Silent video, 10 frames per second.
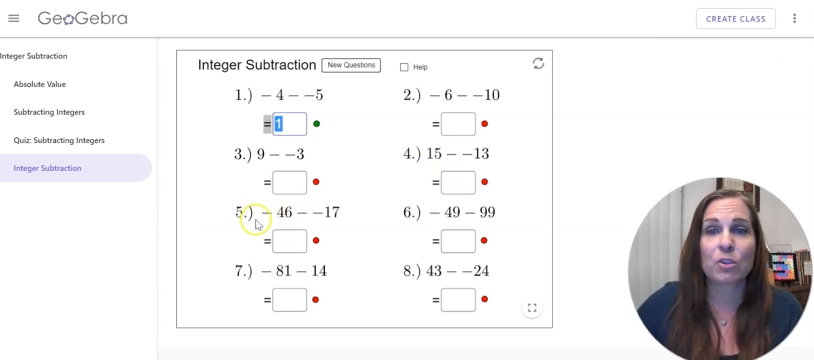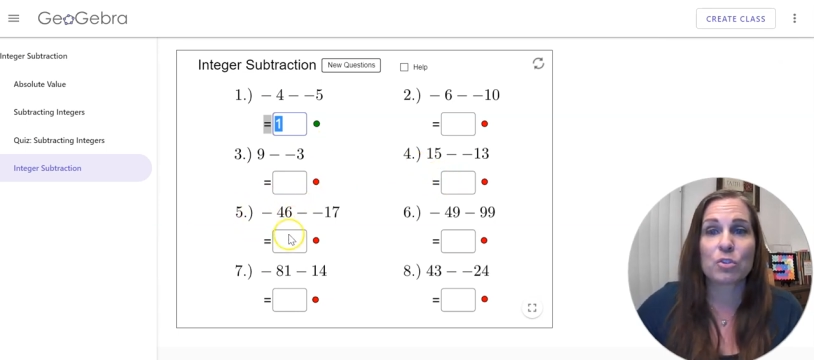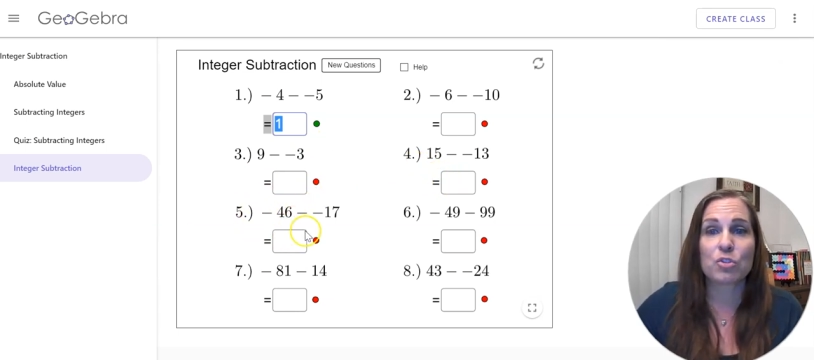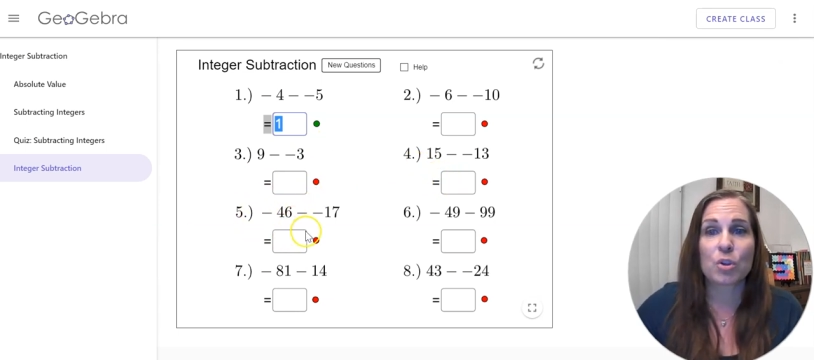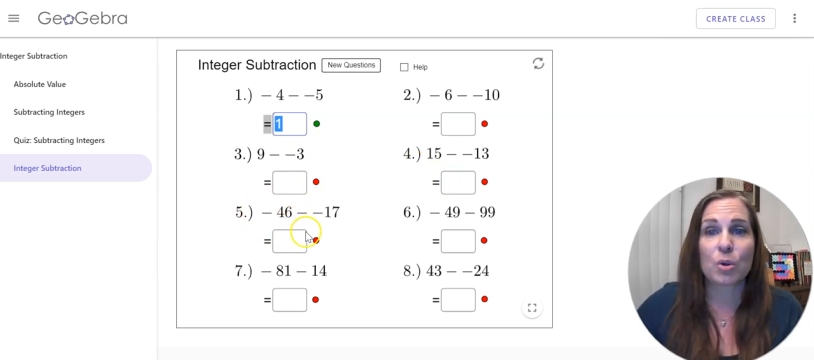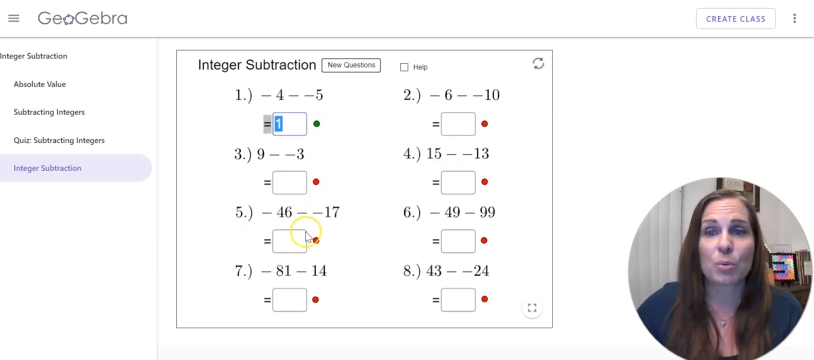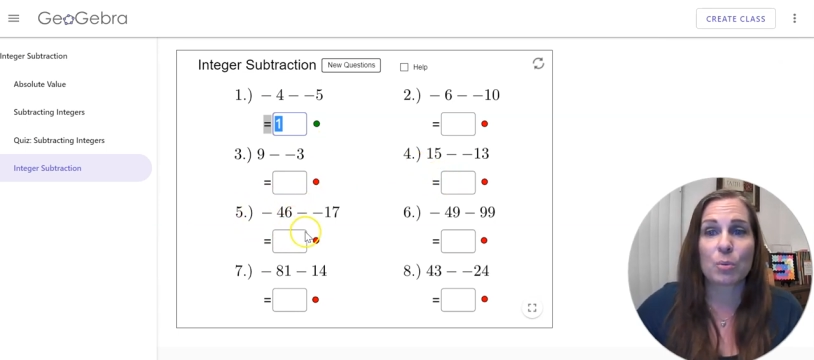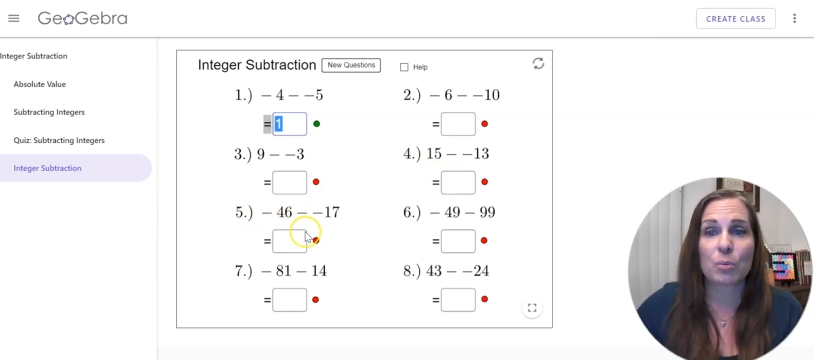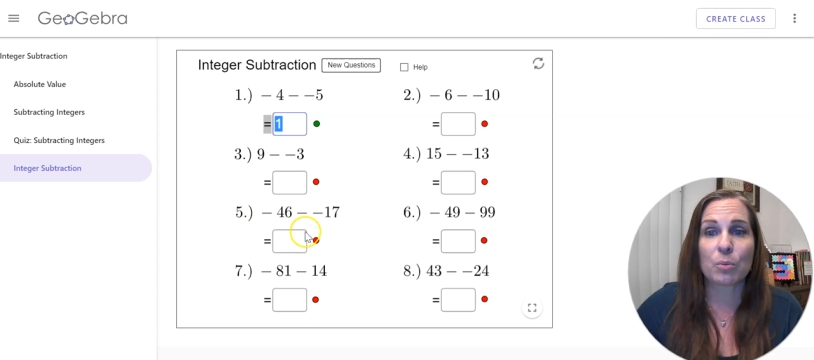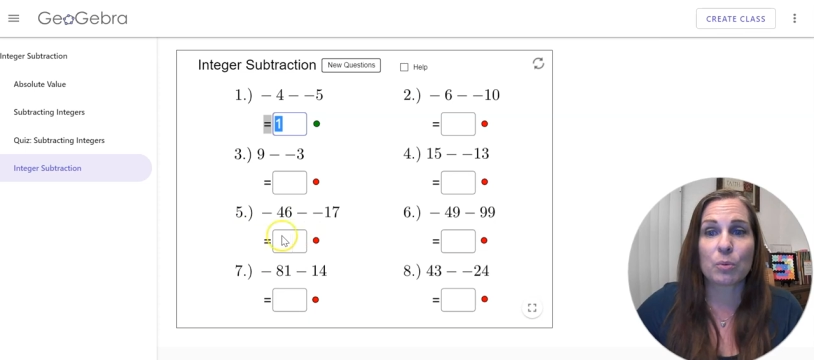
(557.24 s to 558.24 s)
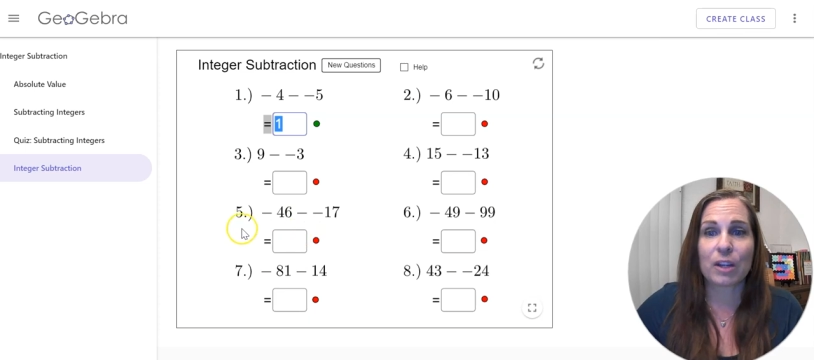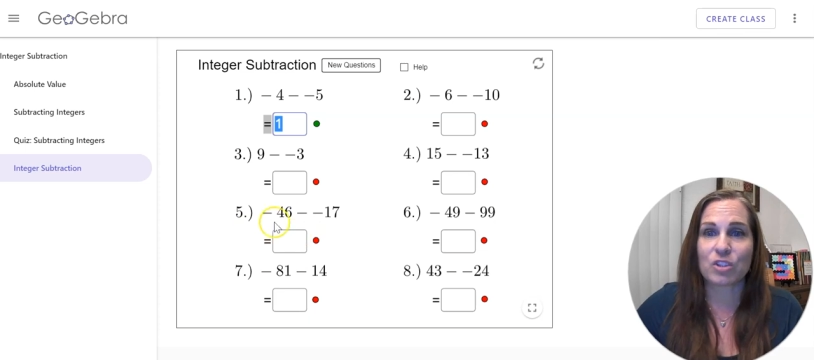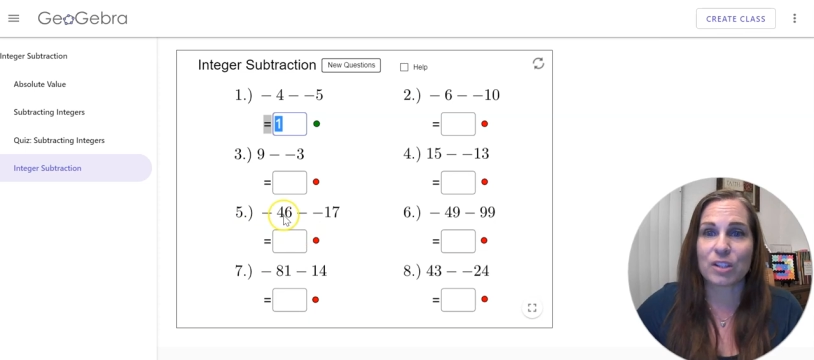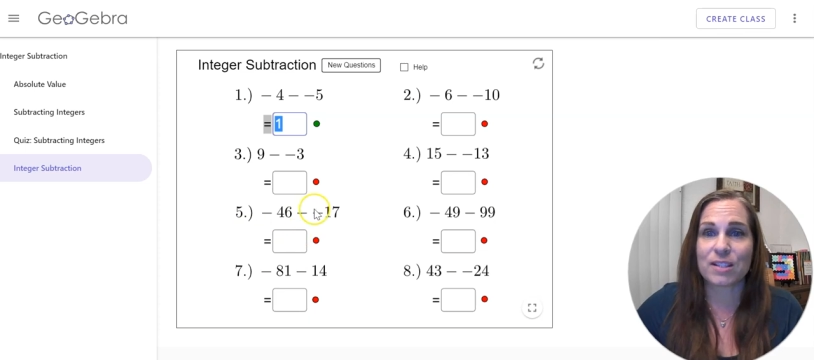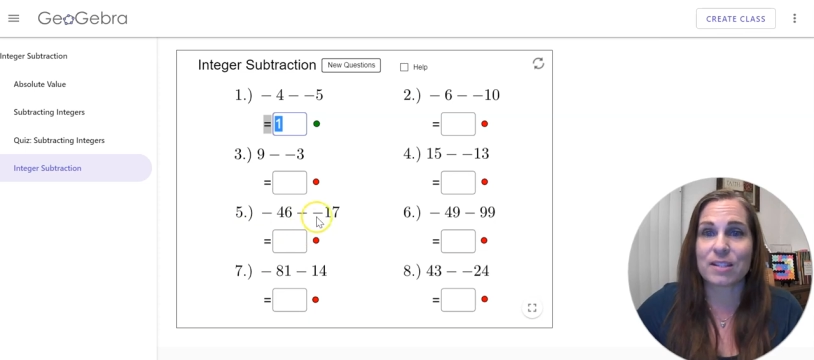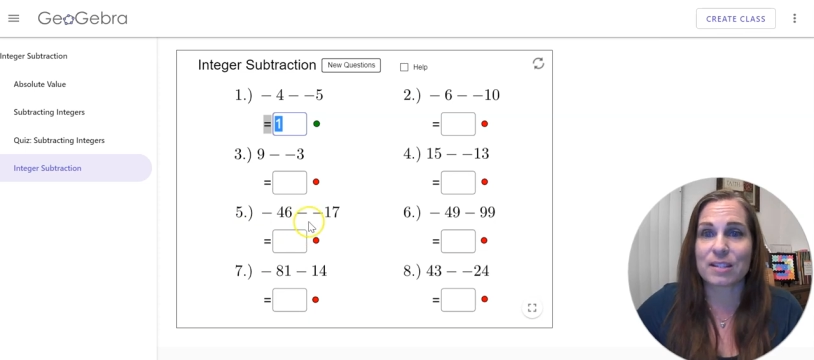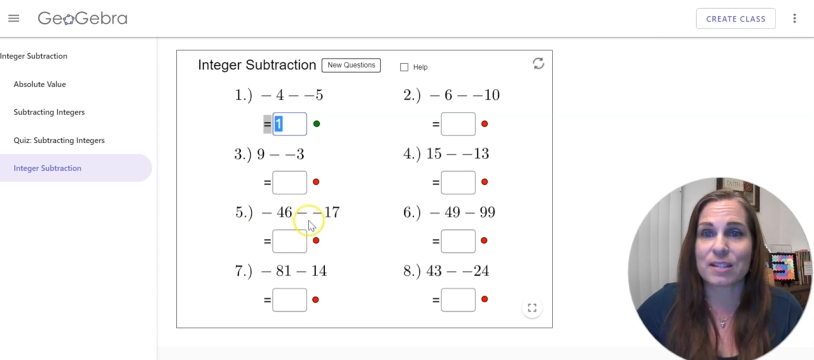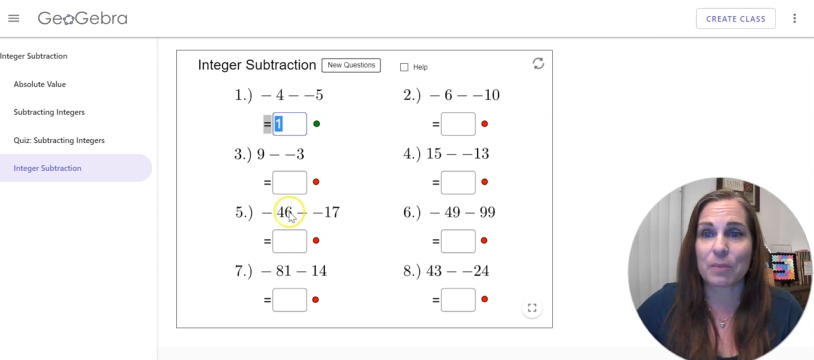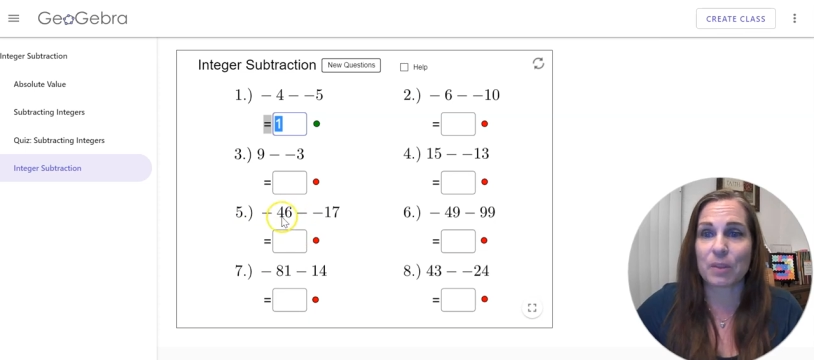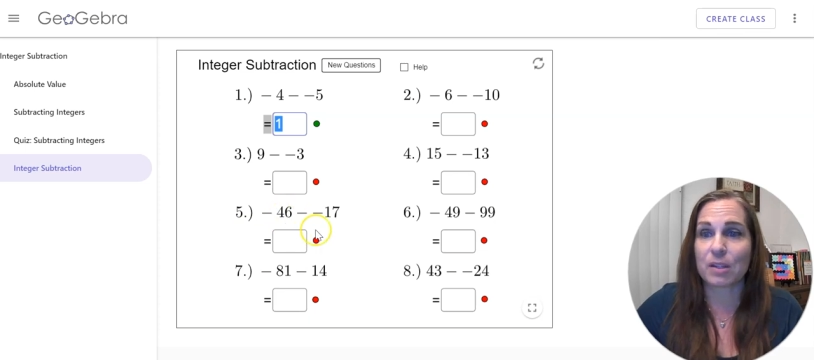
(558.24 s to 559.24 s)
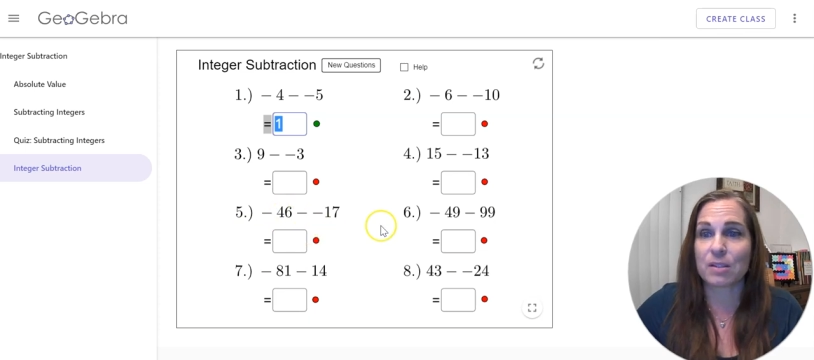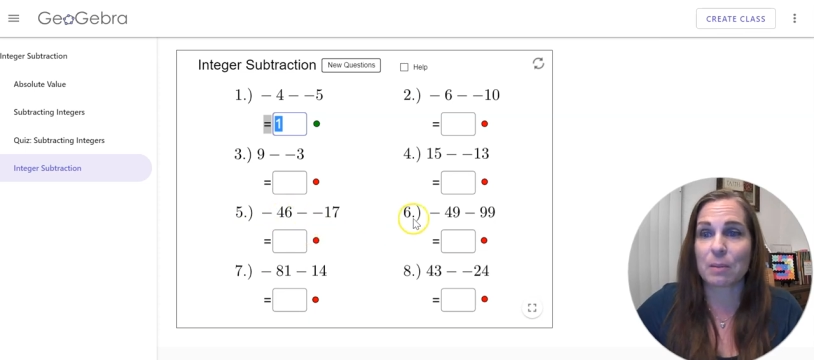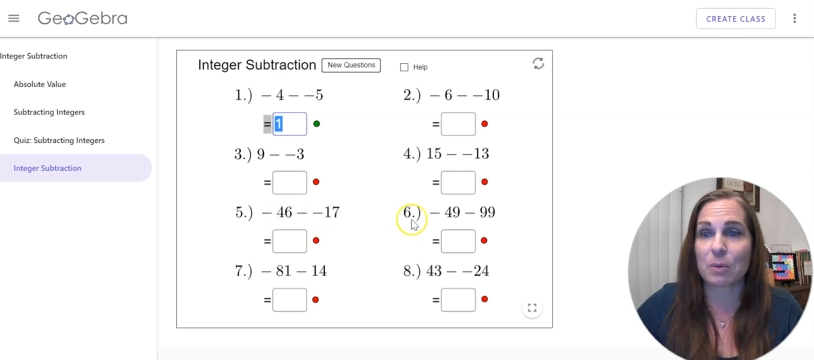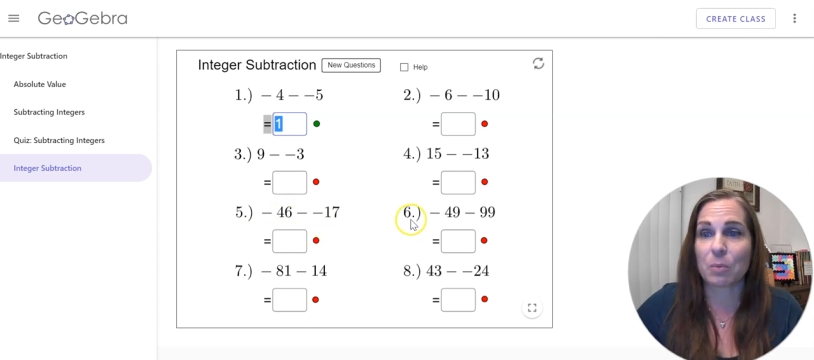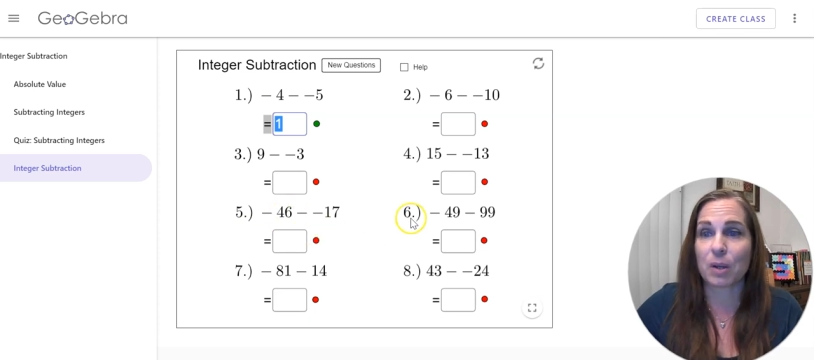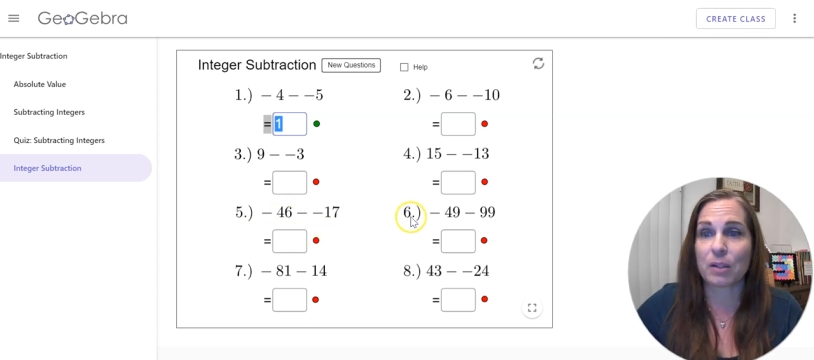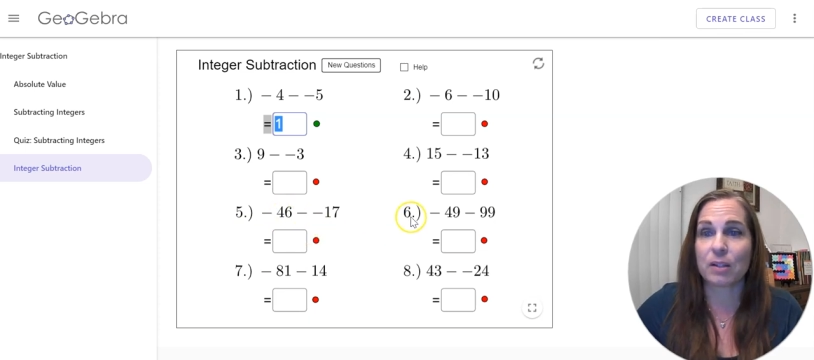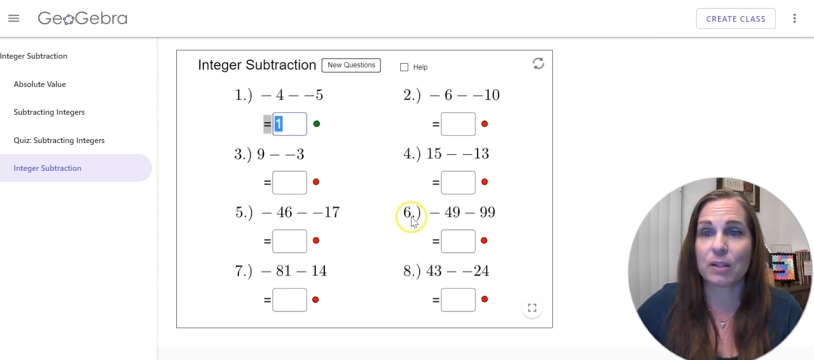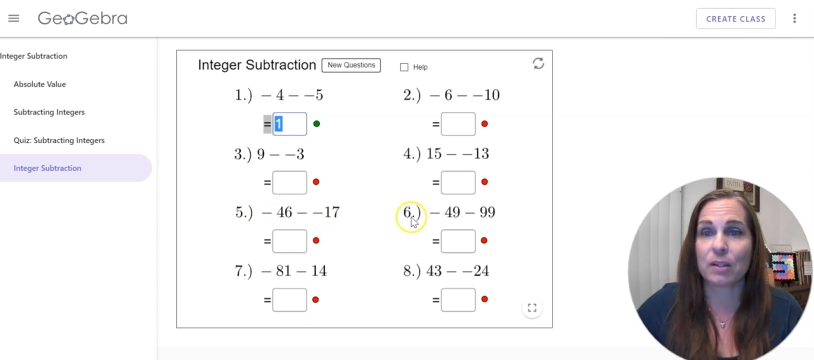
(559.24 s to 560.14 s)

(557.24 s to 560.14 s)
So actually that's the same thing as number 1.